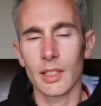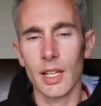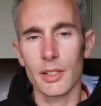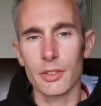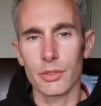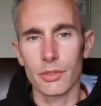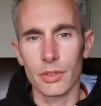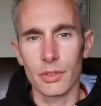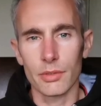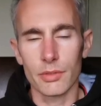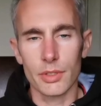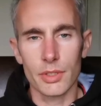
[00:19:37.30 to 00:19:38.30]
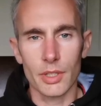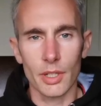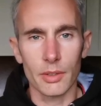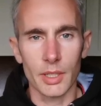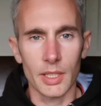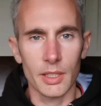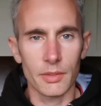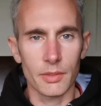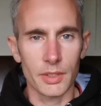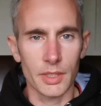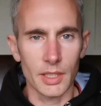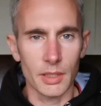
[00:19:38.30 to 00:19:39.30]
And as you do, just go
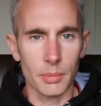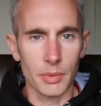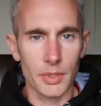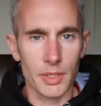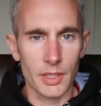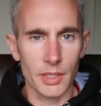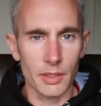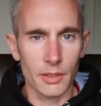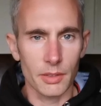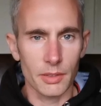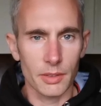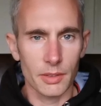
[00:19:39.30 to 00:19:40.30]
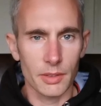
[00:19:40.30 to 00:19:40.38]
even deeper still.